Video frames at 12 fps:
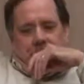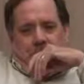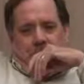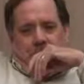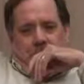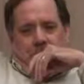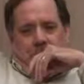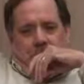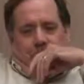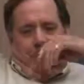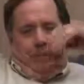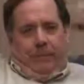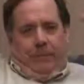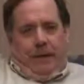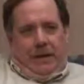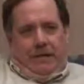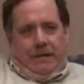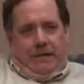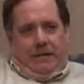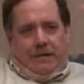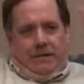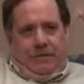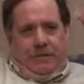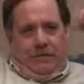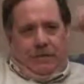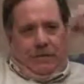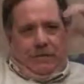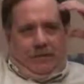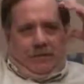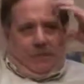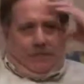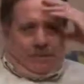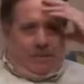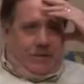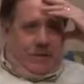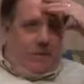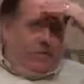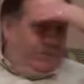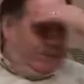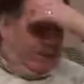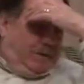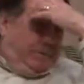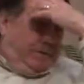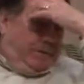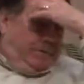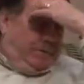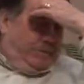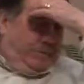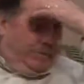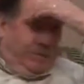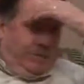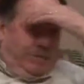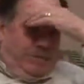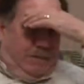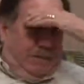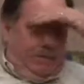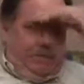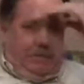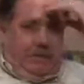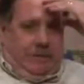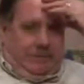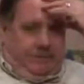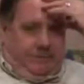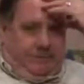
it was it wasn't a paid position. The president's job was not a paid position, and it was. Uh,